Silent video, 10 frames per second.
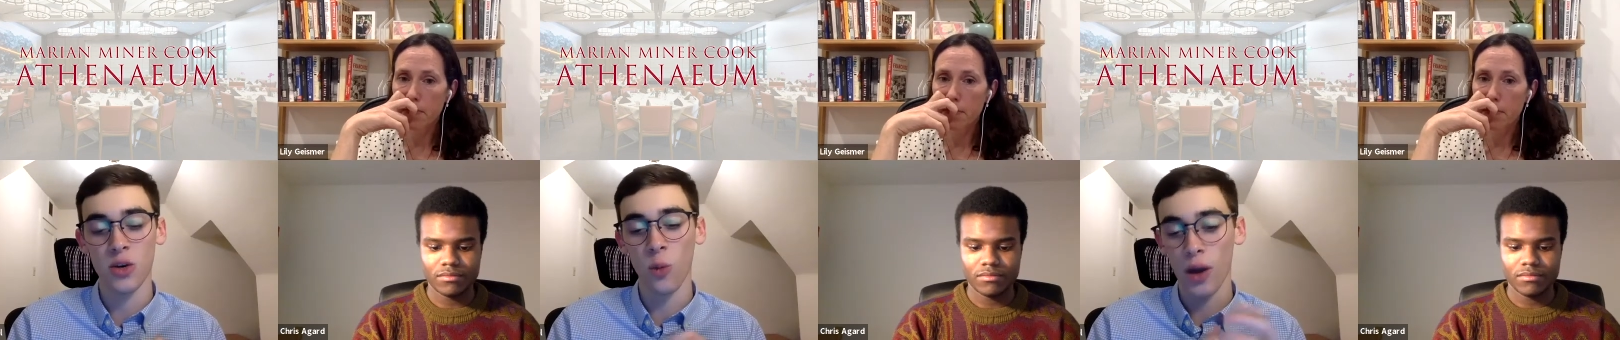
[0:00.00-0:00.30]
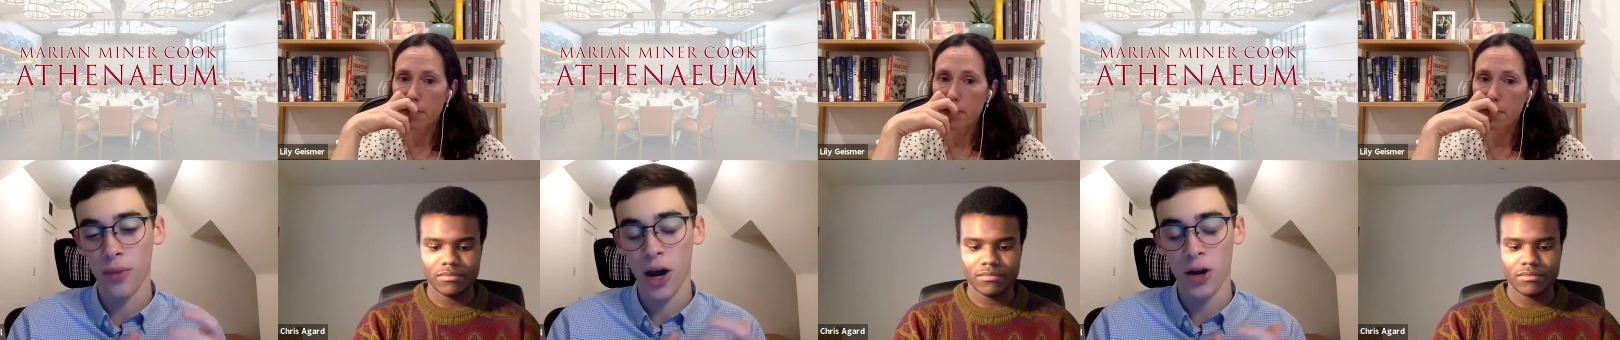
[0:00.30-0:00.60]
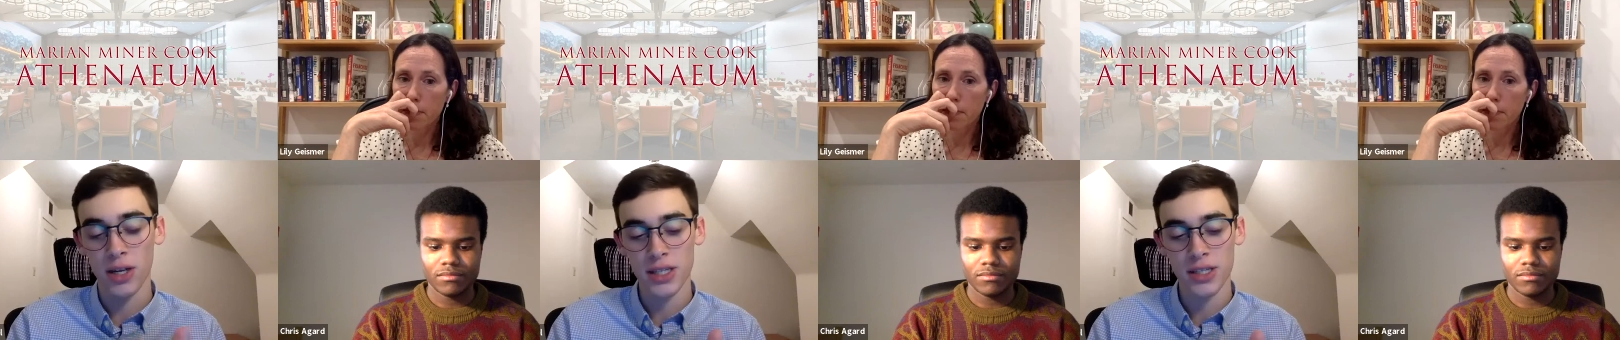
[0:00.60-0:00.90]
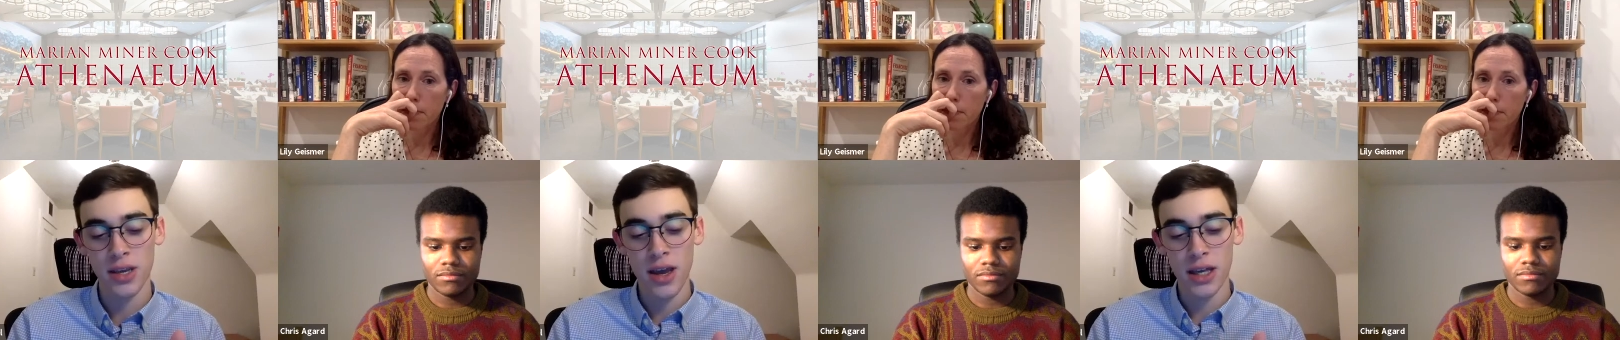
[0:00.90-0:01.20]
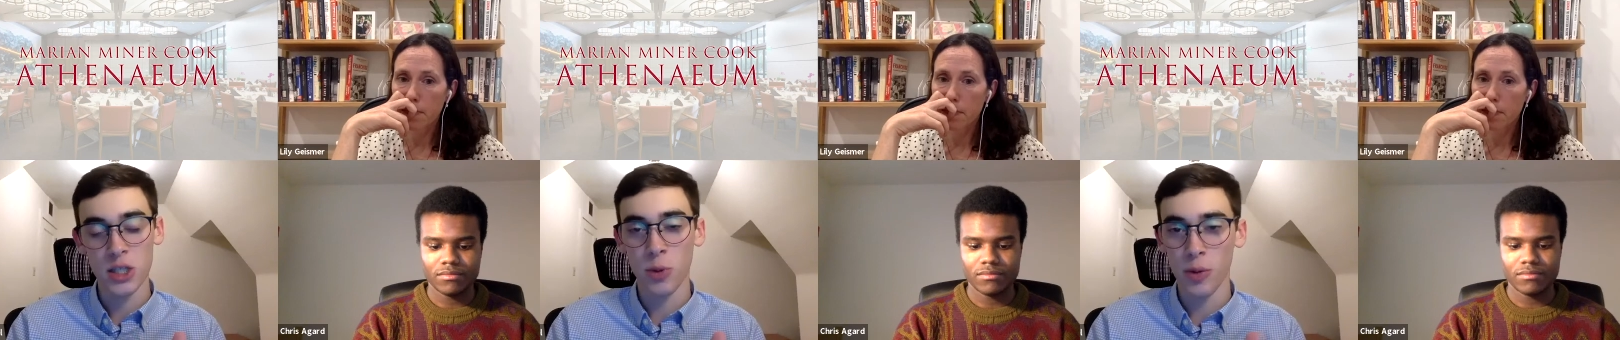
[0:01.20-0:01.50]
Speaker 1: or white moderates
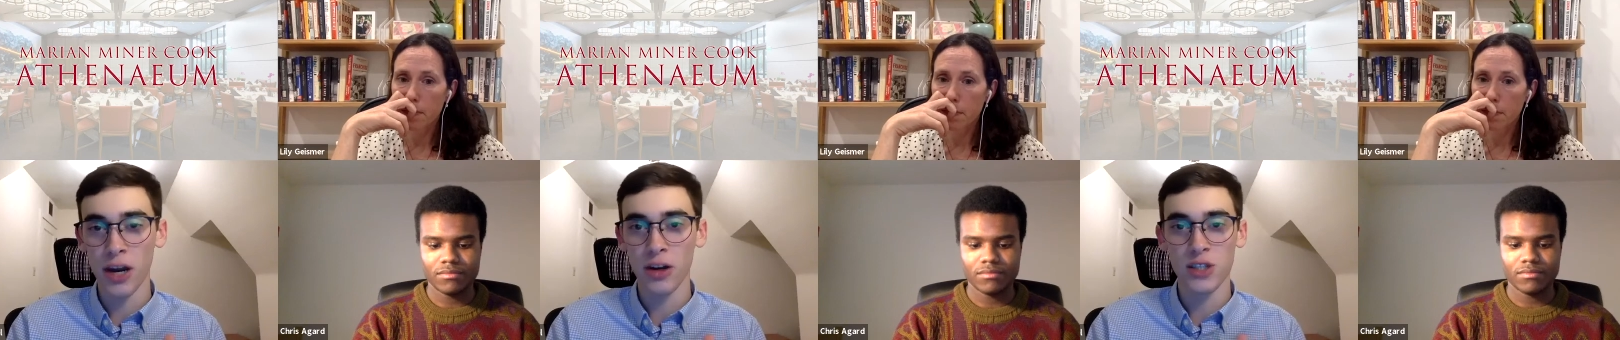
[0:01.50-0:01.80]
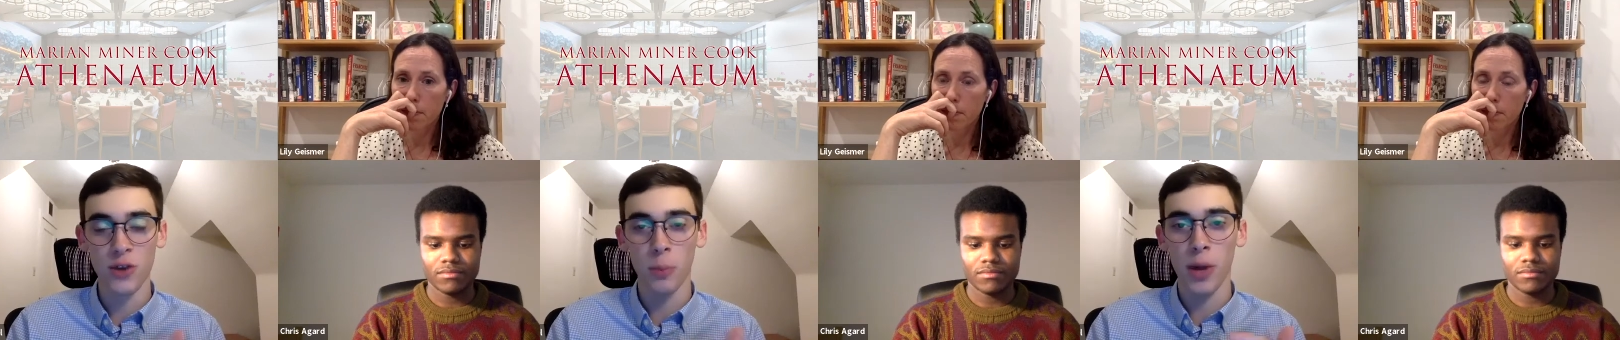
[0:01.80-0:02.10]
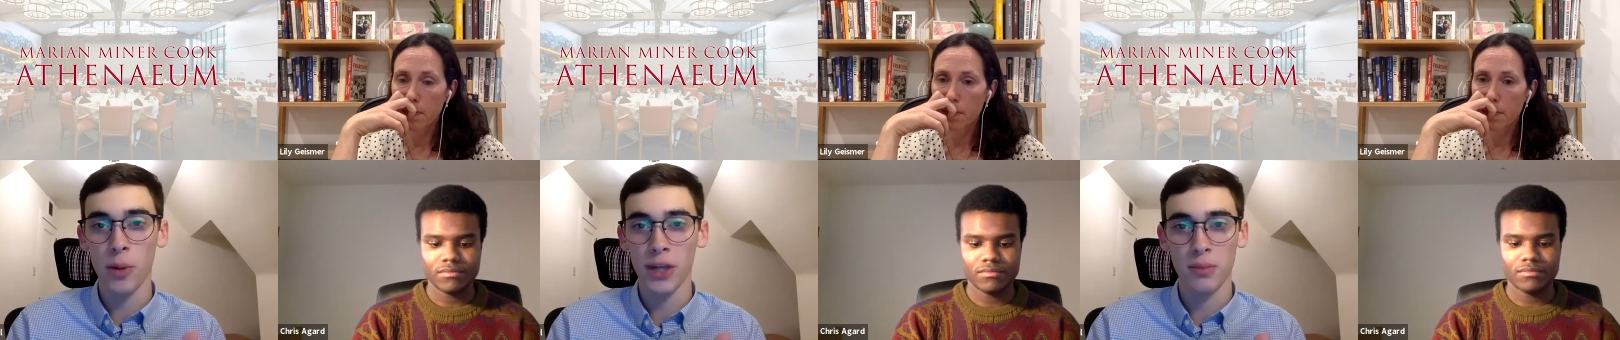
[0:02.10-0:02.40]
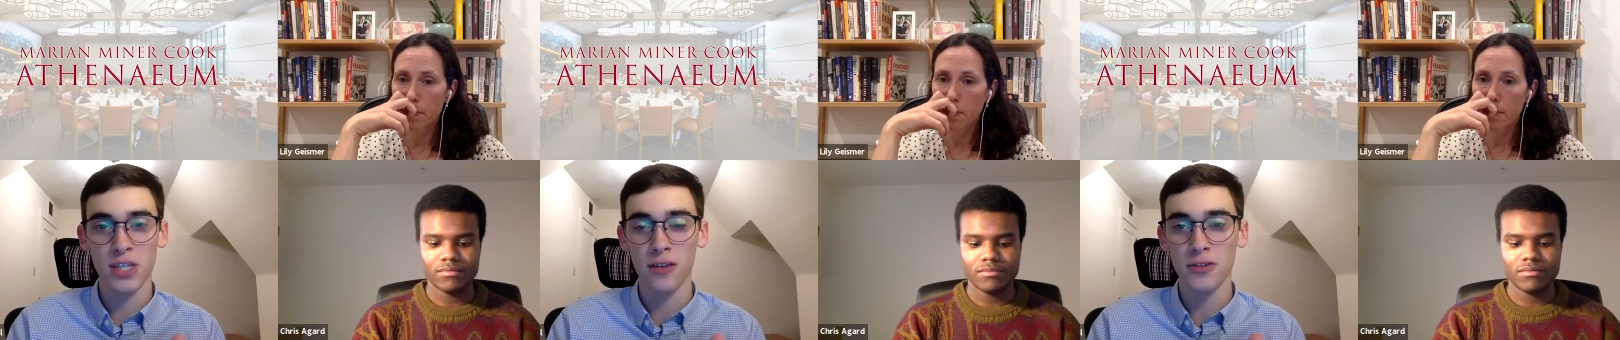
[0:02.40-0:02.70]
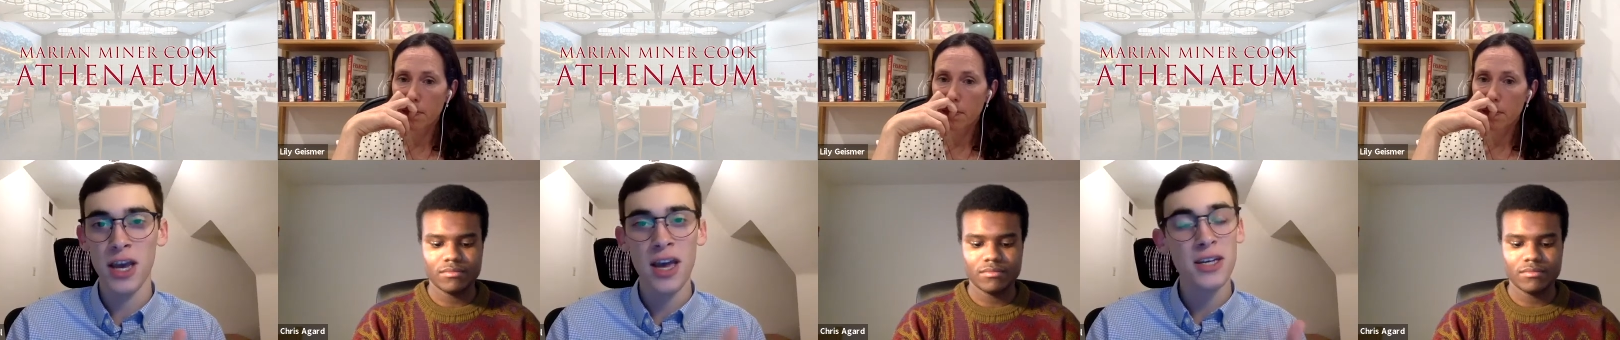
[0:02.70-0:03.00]
in suburban areas feel better about themselves.